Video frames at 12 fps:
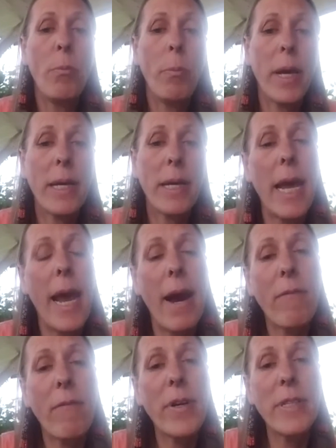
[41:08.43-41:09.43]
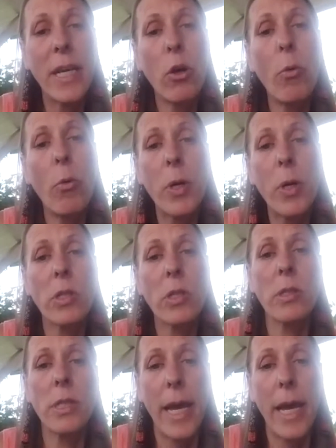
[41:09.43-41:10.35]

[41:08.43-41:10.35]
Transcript: because every single person's